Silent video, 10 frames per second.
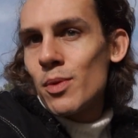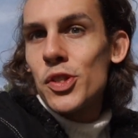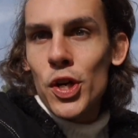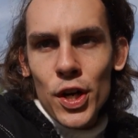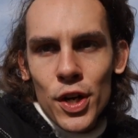it
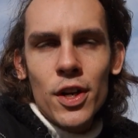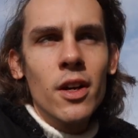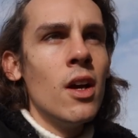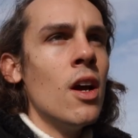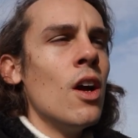was
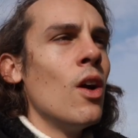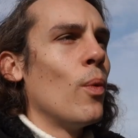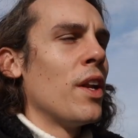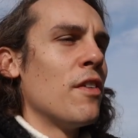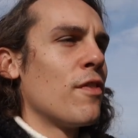her
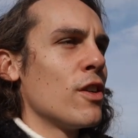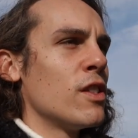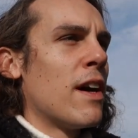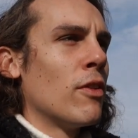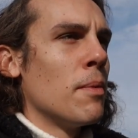when he
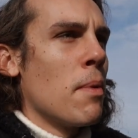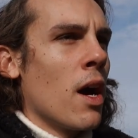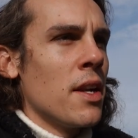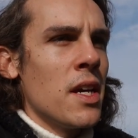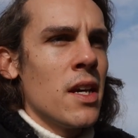first found the
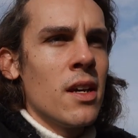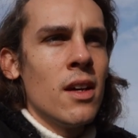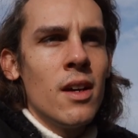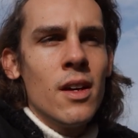body.